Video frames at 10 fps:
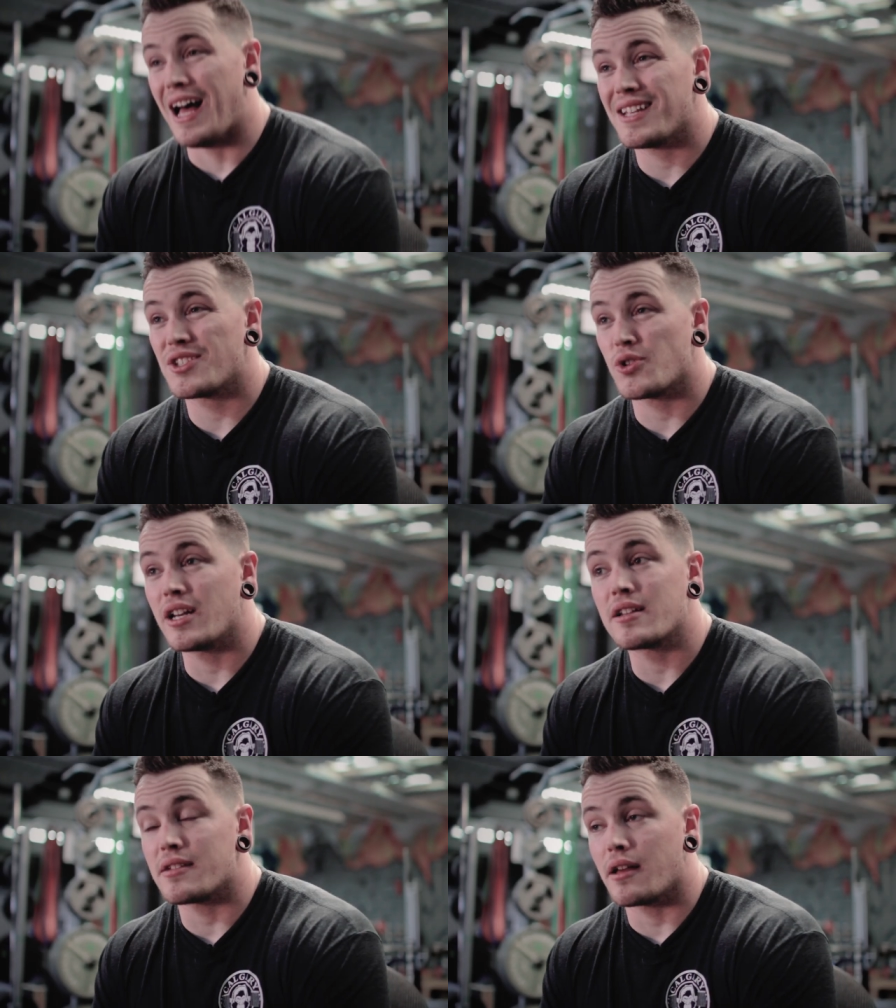last
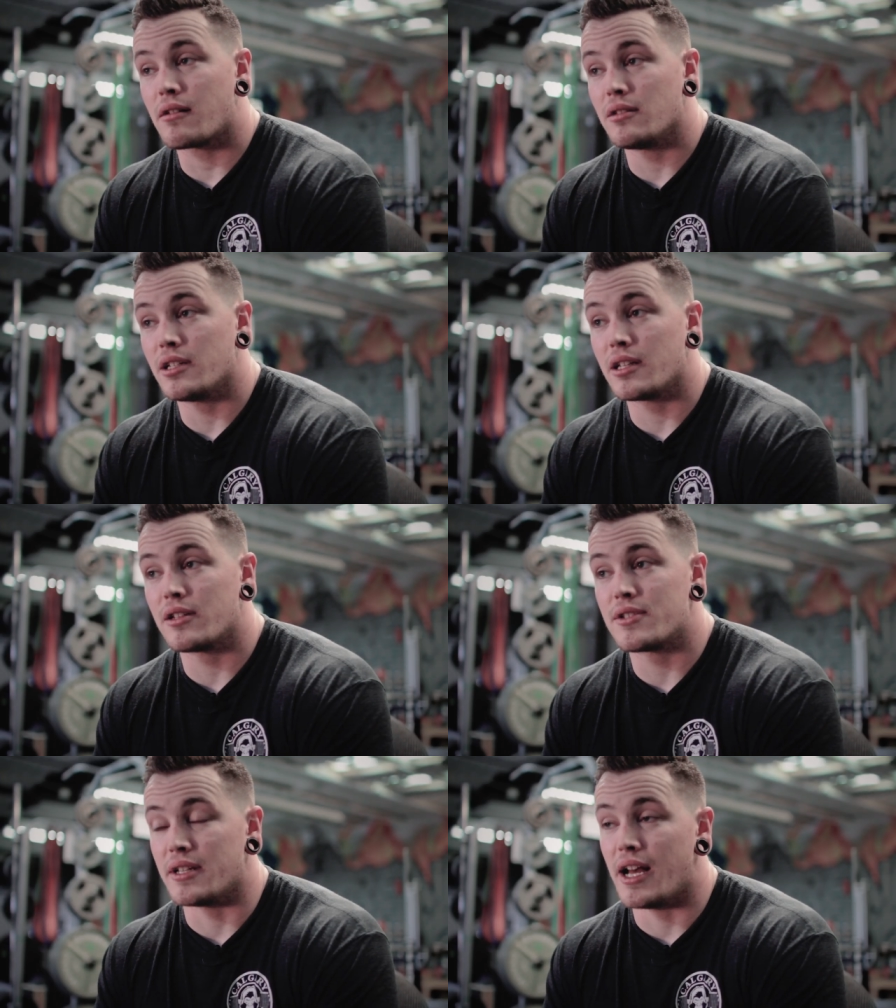training cycle leading
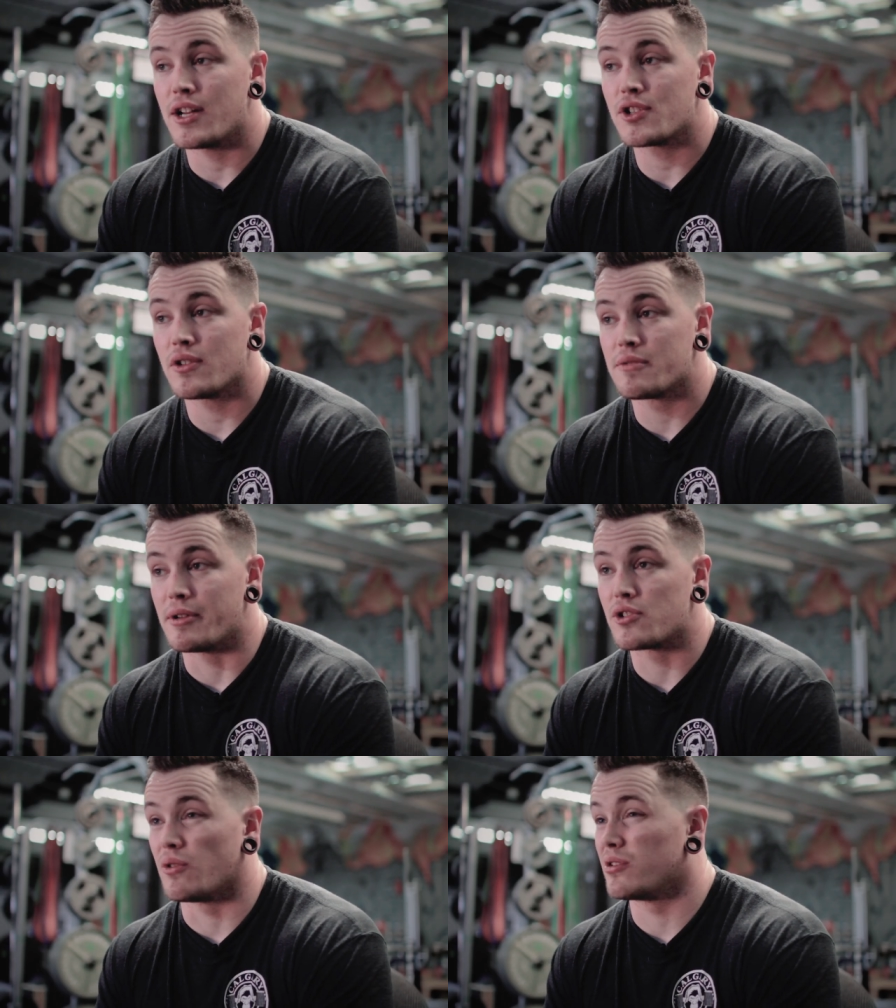into nationals,
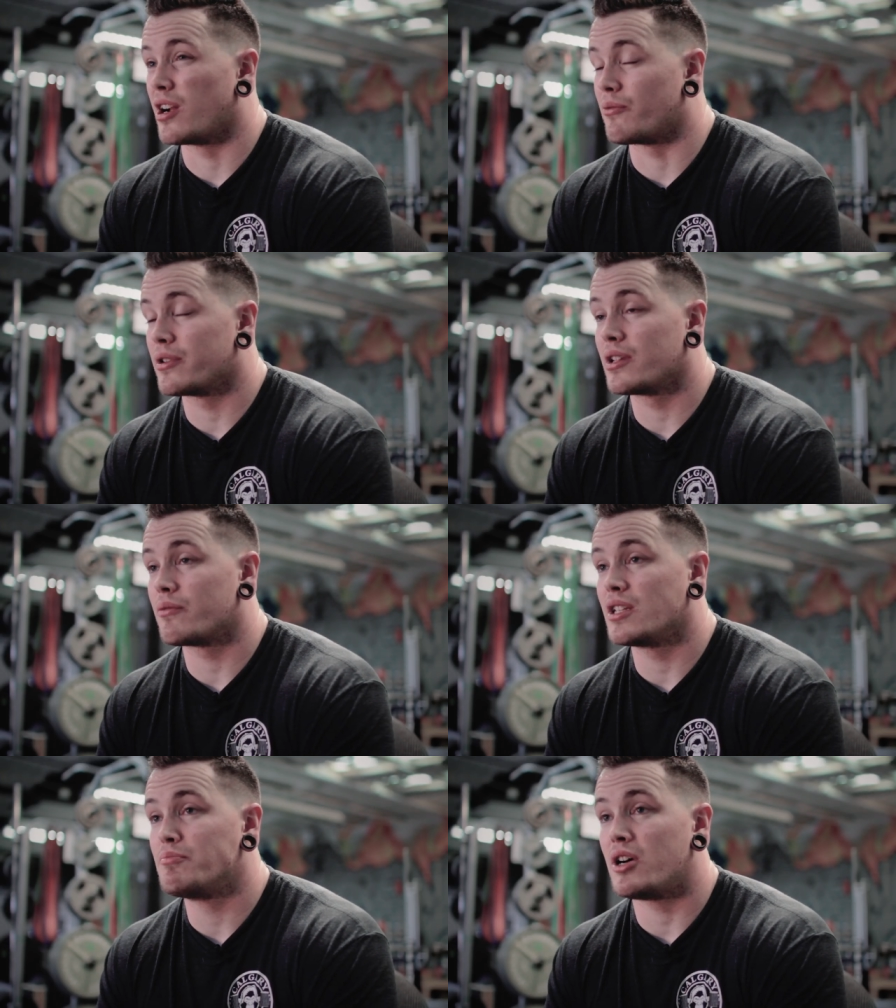my shoulder got really,
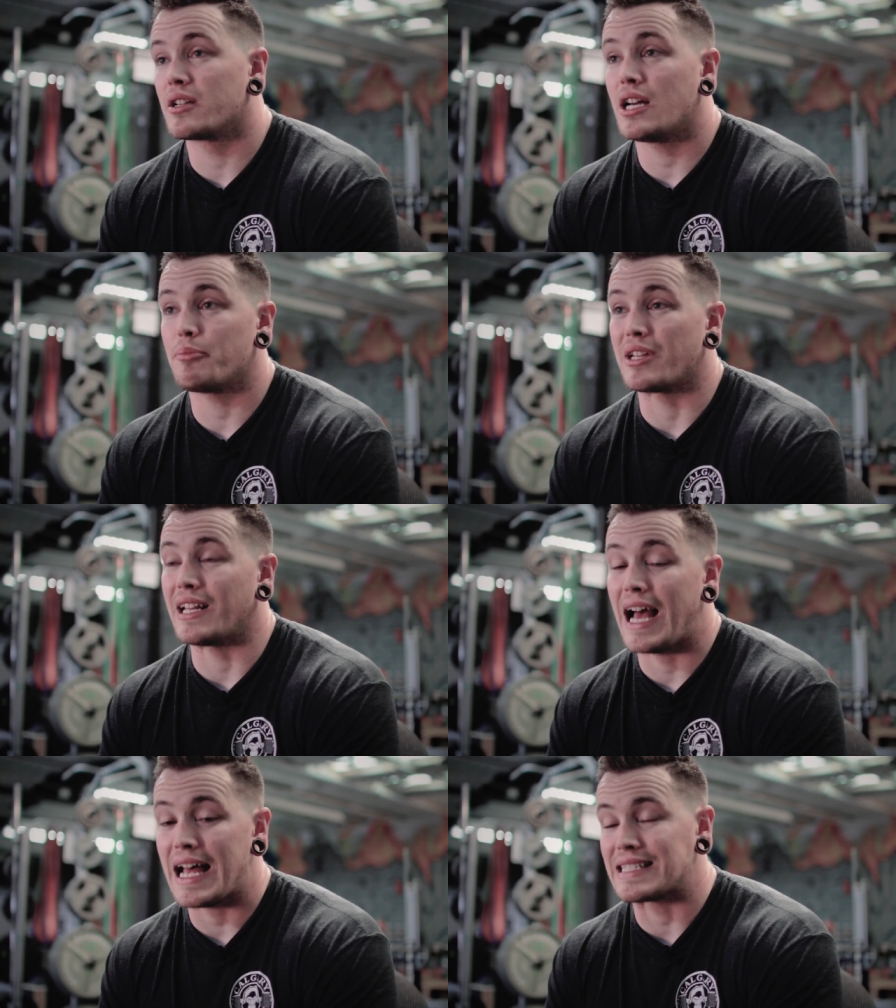really bunged up and
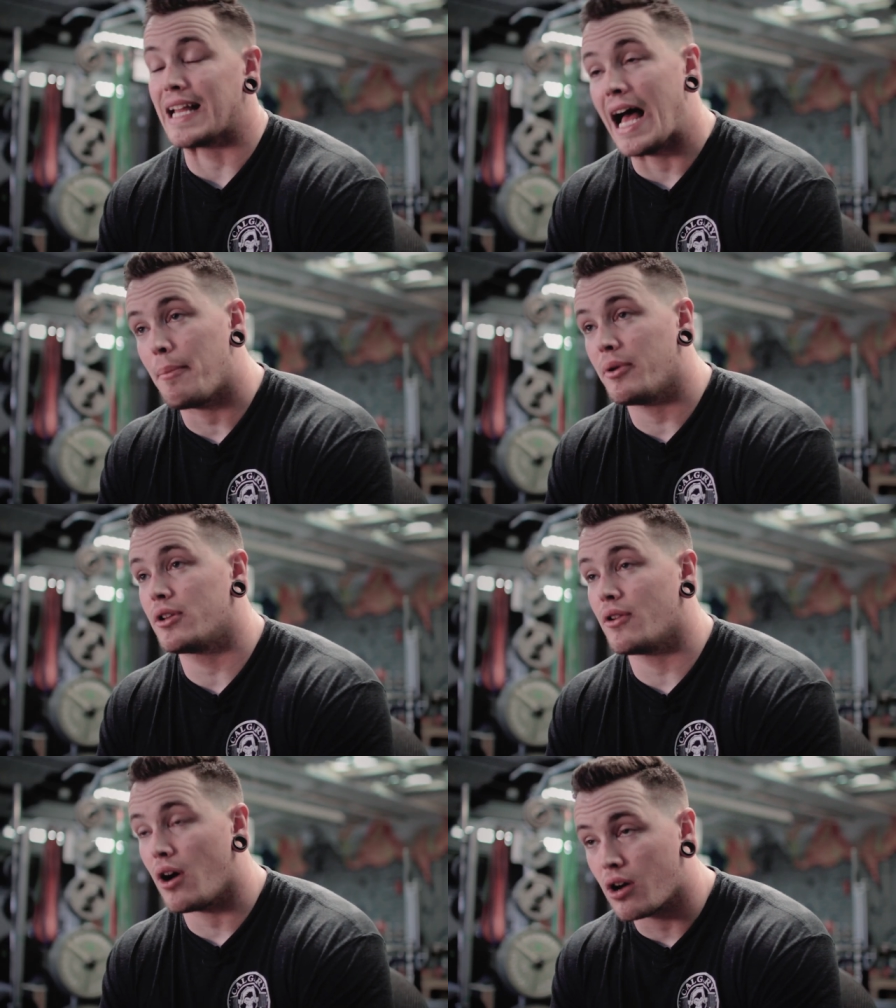it hasn't
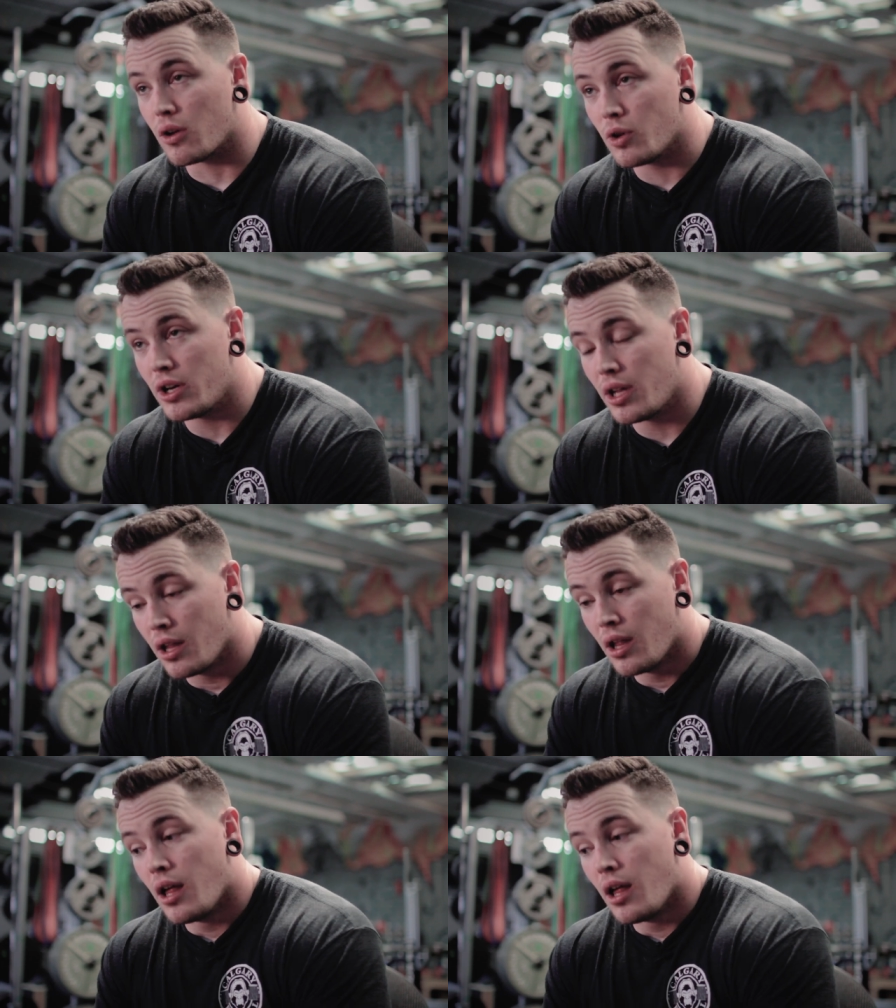happened, knock on wood.